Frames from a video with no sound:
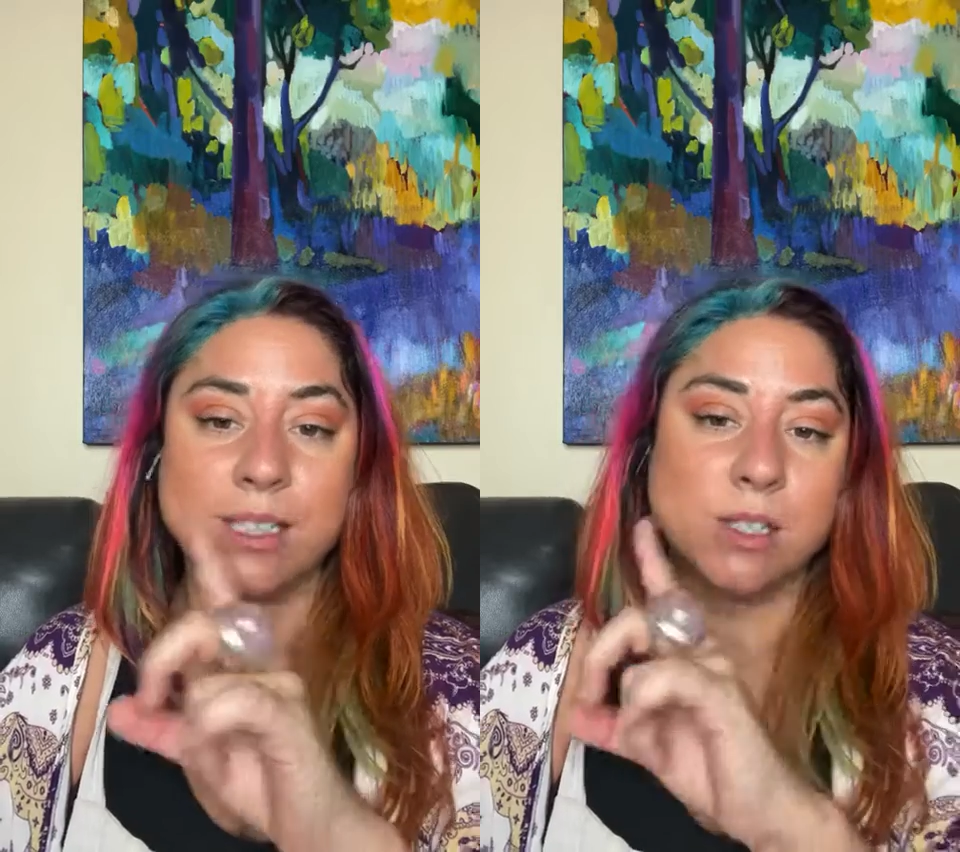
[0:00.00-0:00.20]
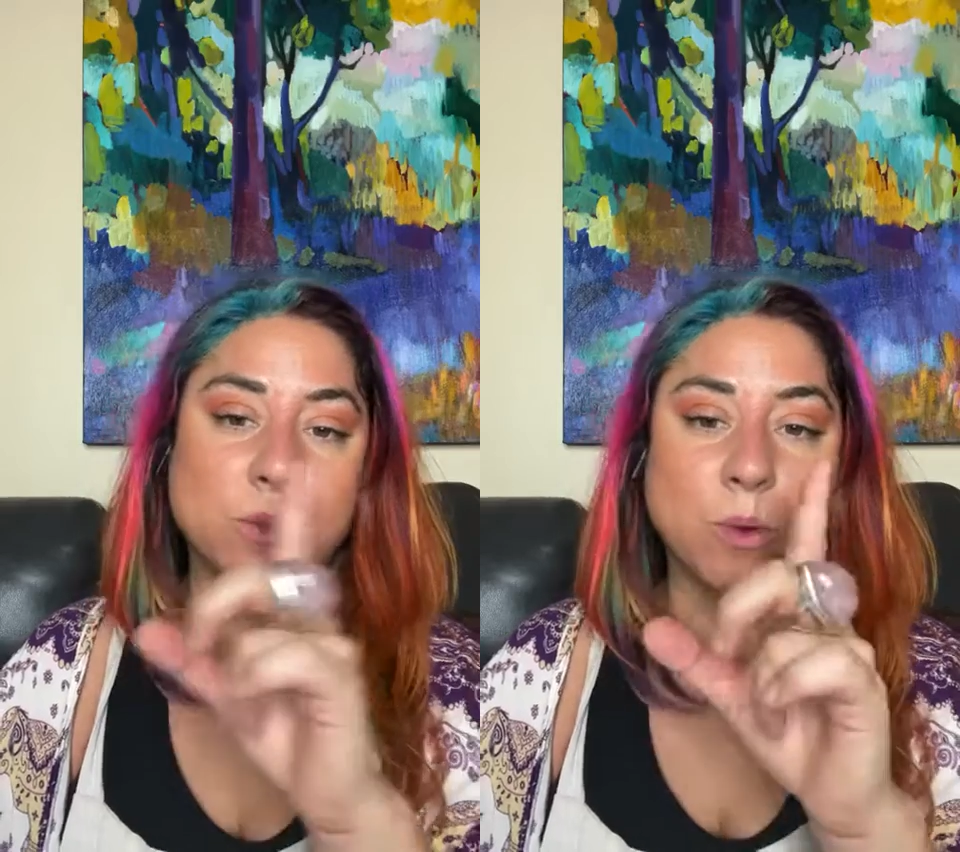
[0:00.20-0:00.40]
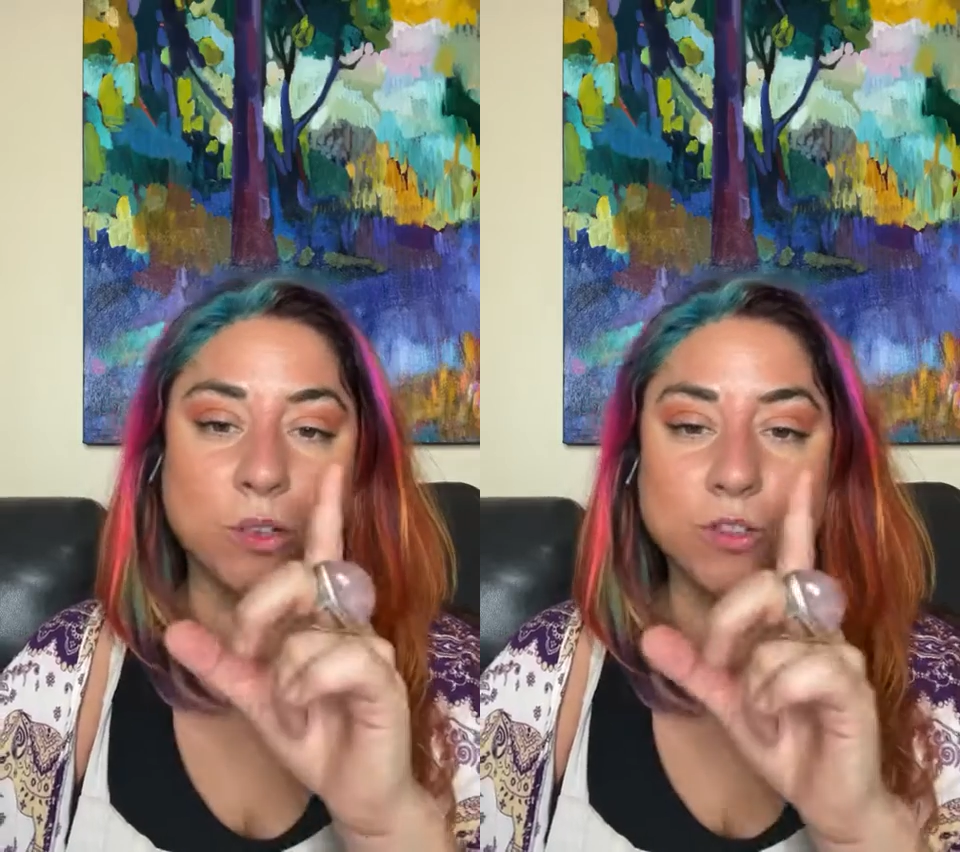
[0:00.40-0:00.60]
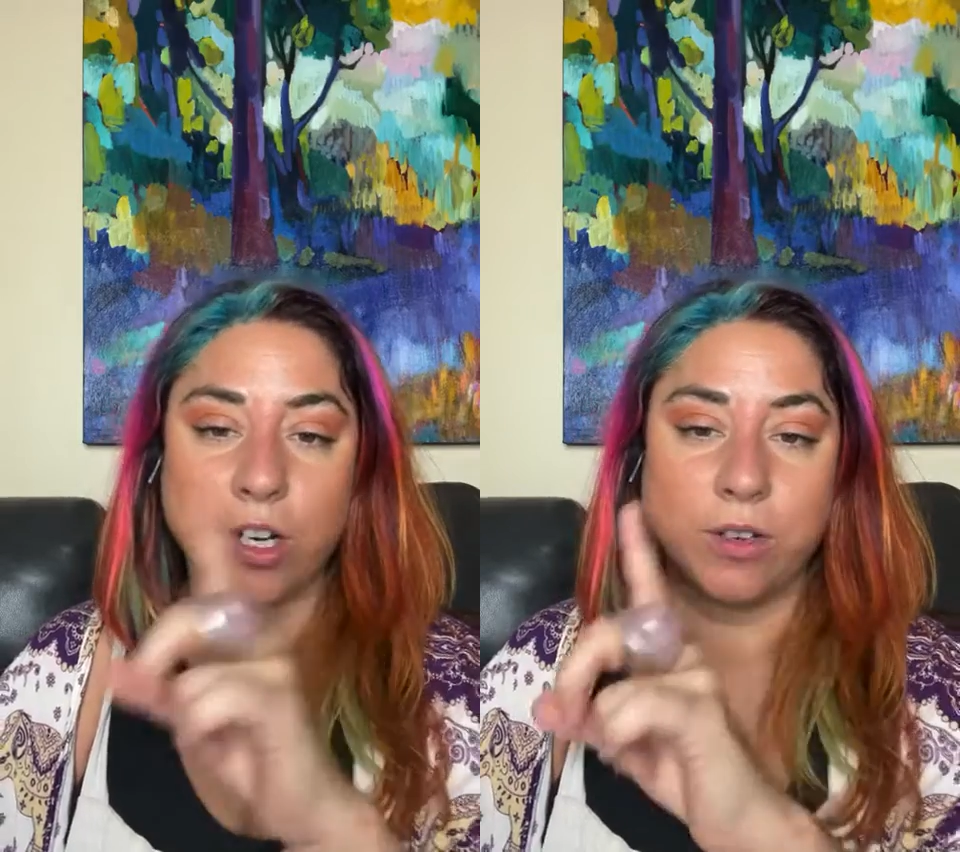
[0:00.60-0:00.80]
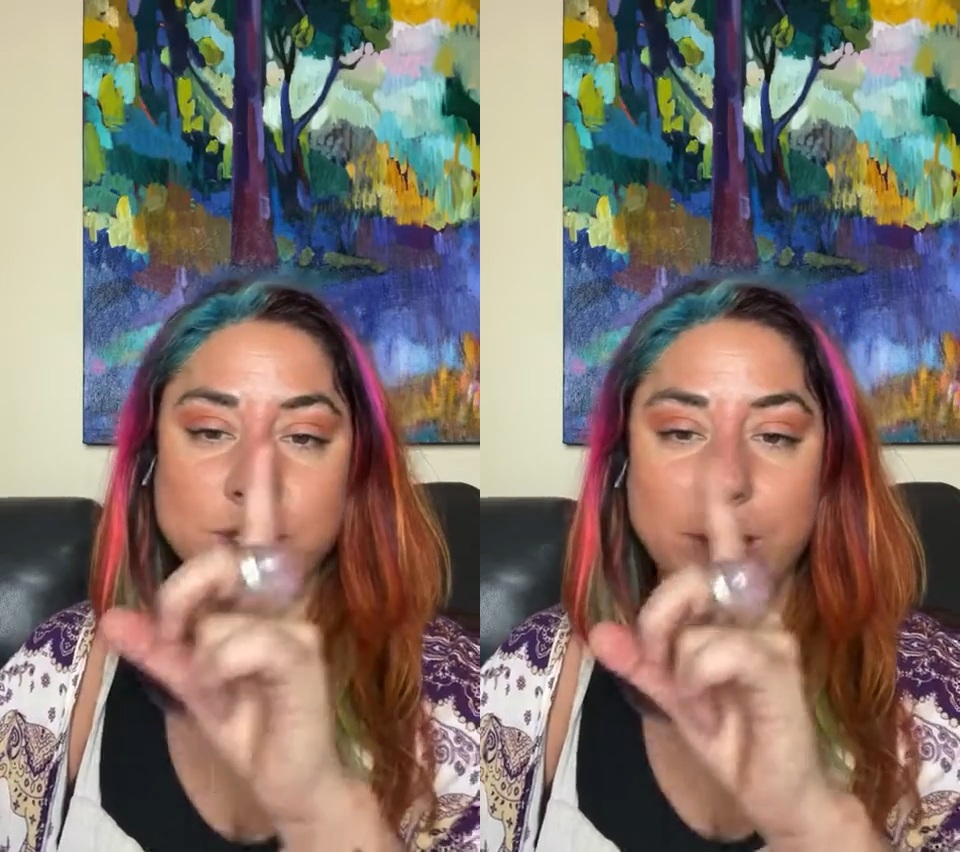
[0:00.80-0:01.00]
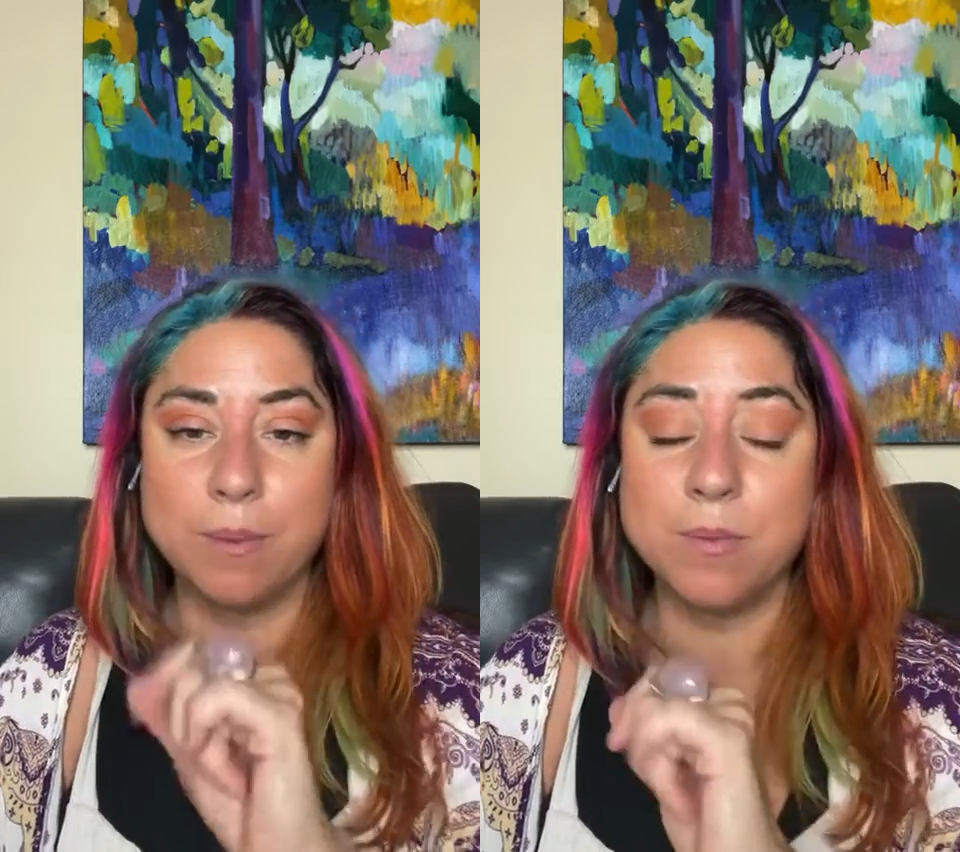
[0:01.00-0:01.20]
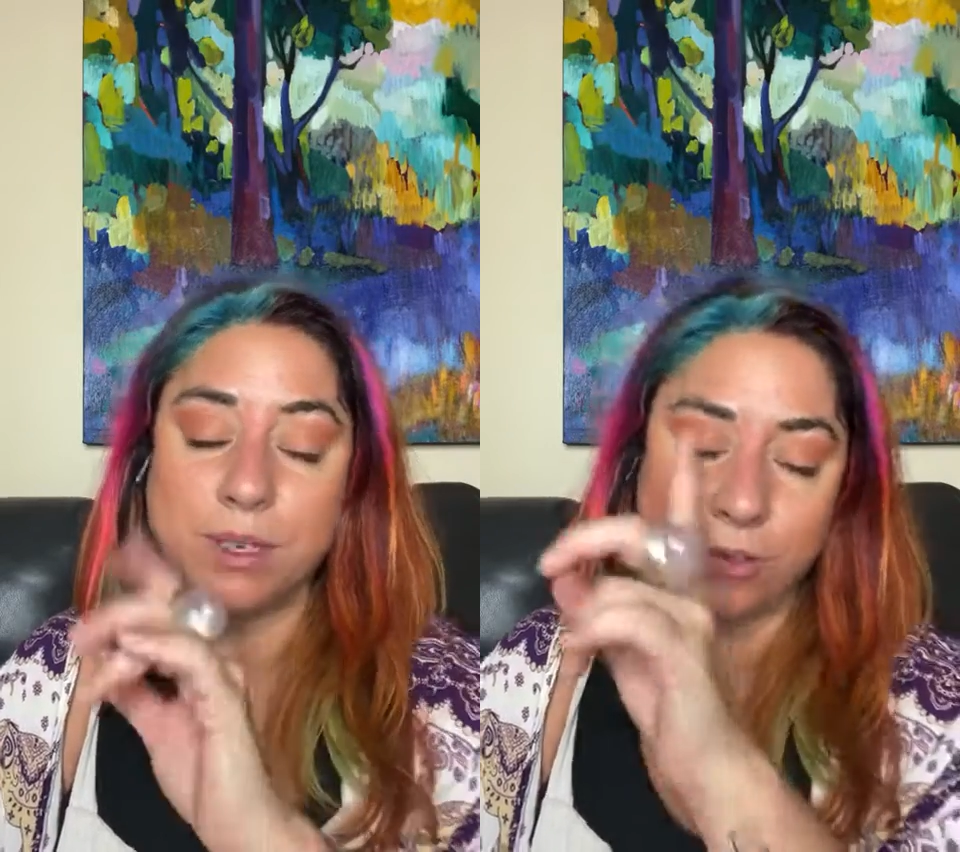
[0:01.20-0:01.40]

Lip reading: It's the wrong Jenna. Sorry.